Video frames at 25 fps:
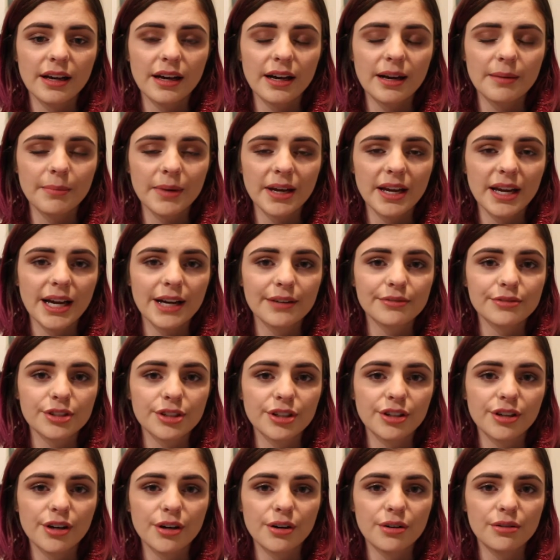I might have to
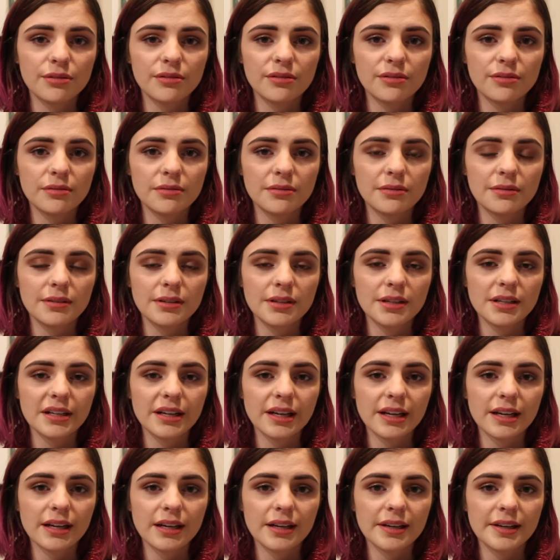go
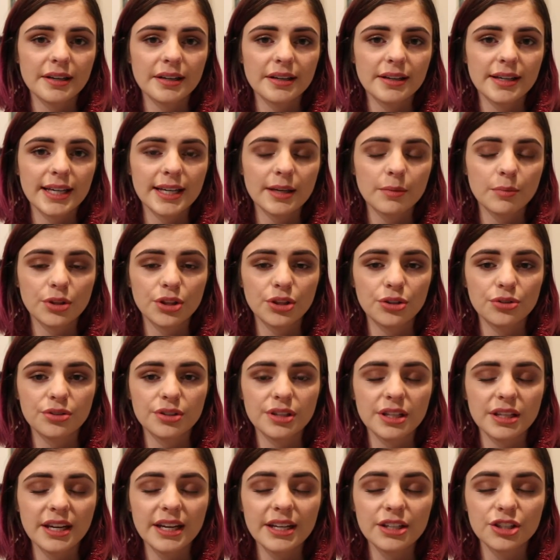in with
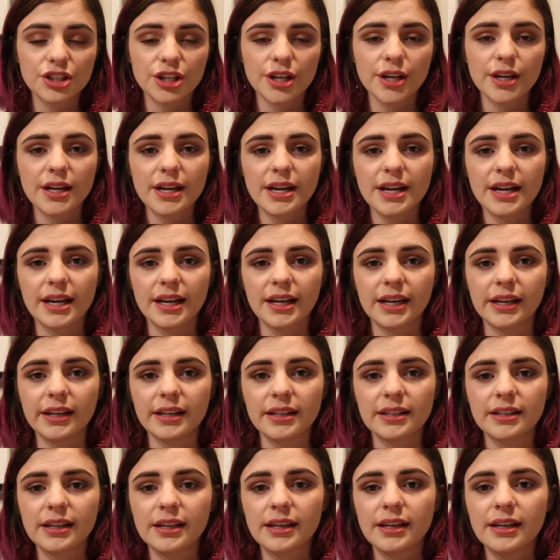euthanasia.
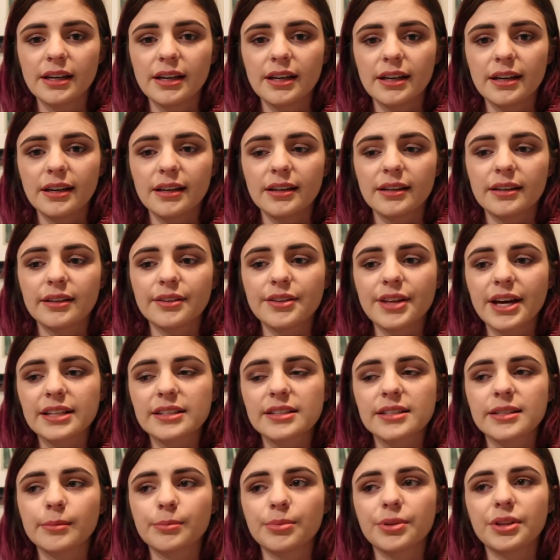And that's
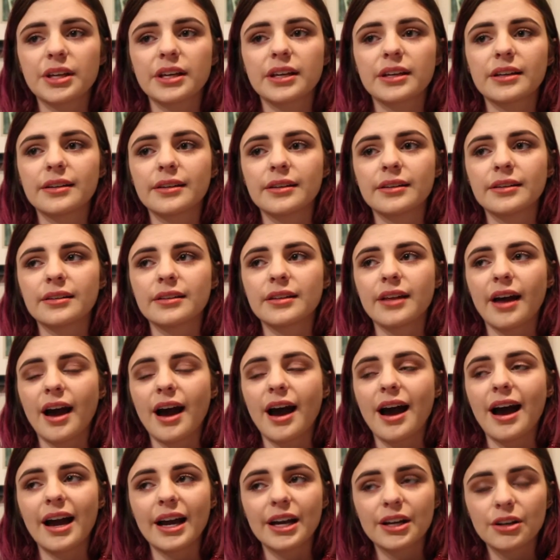something that
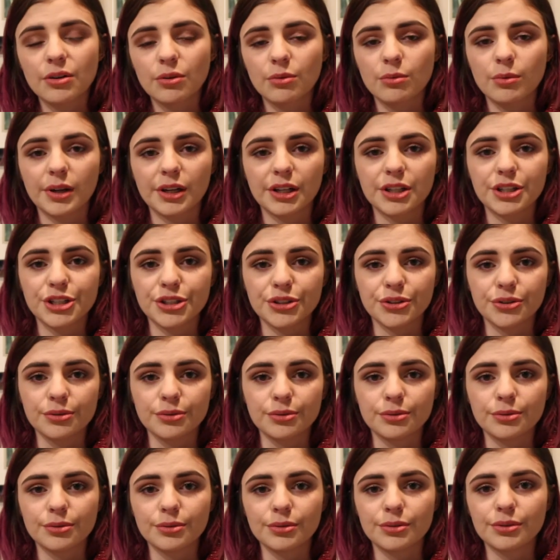I don't want to
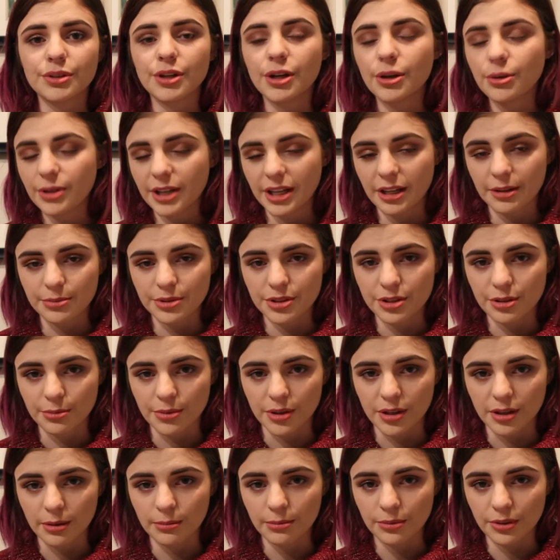do. No hamster
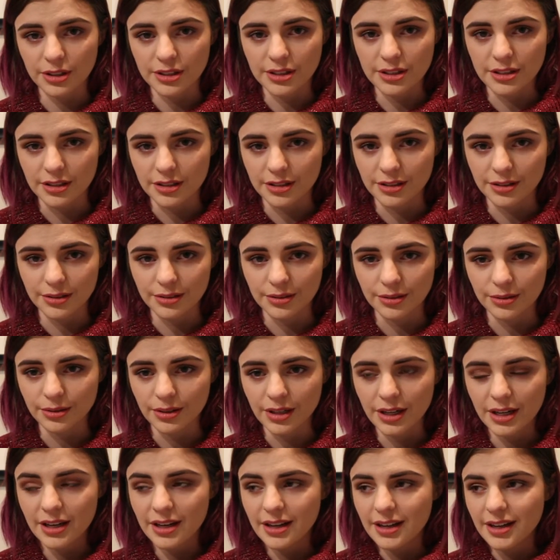mom wants to
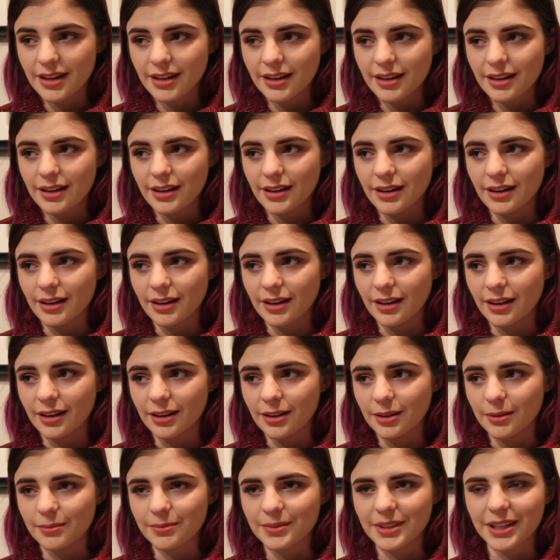do.
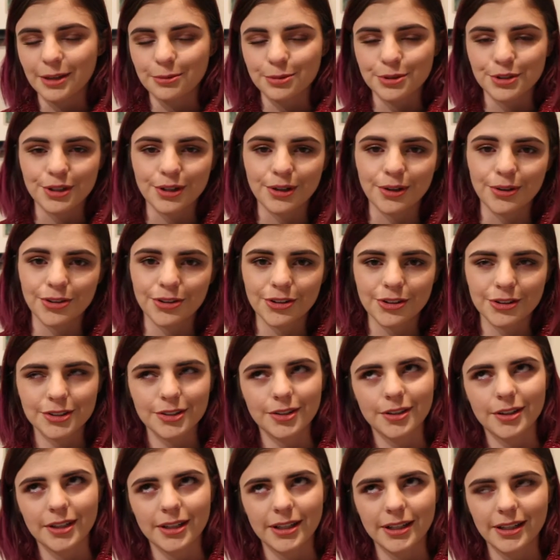Hamster owner,
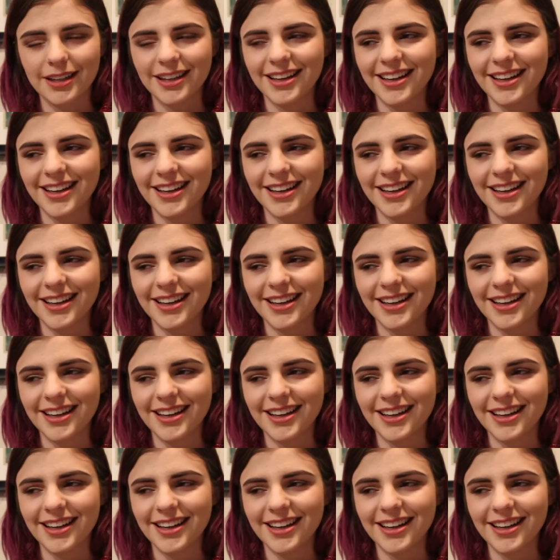sorry.